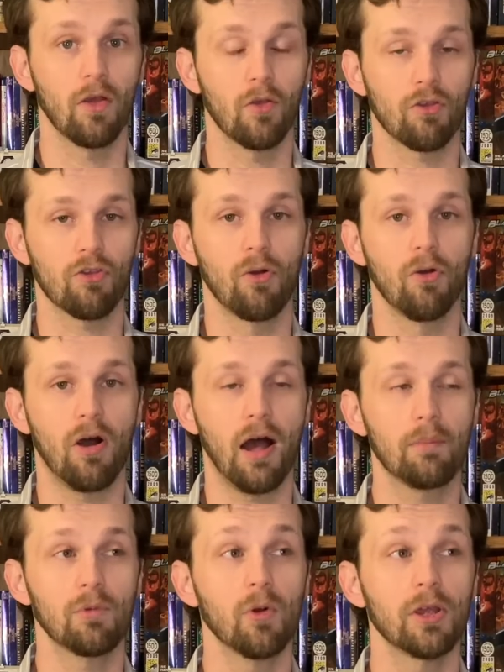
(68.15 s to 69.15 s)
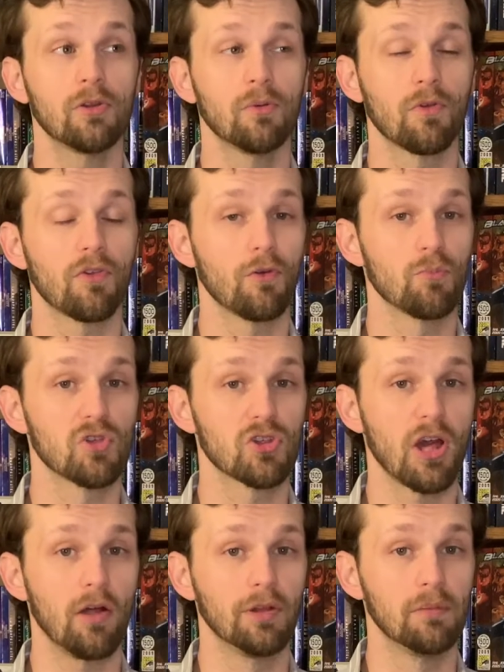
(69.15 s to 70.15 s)
So I'm going to assume
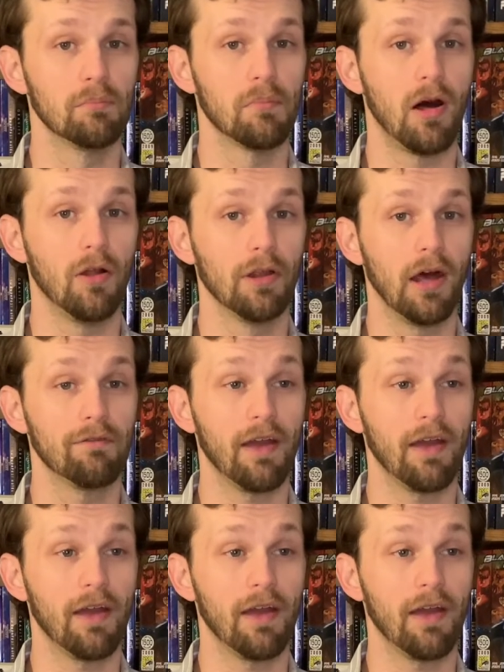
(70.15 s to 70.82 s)
Sheldon Moldoff